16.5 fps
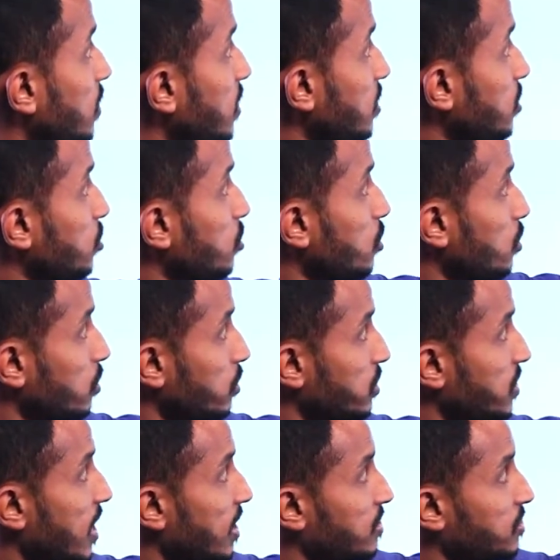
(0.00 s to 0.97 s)
these goods
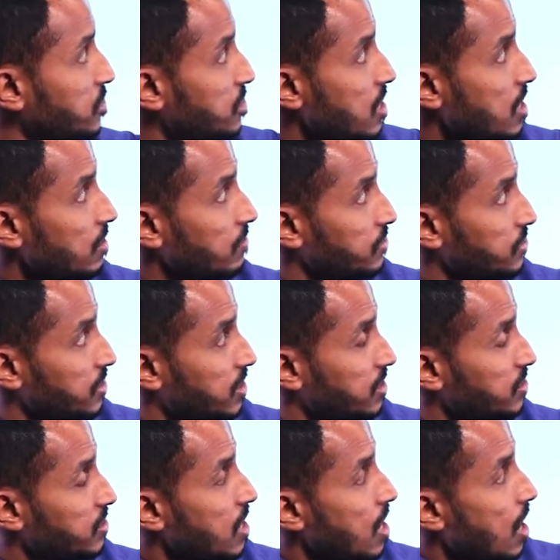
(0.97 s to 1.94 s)
and
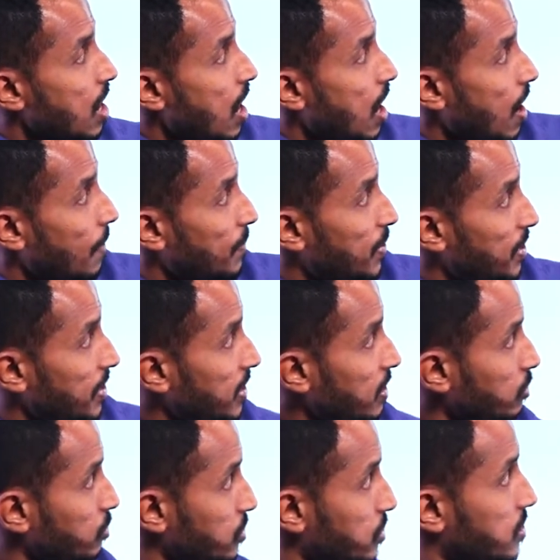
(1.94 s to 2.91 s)
services are
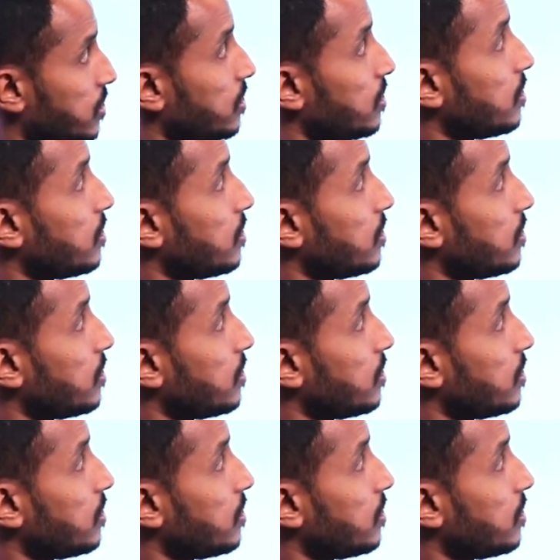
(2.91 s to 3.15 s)
produced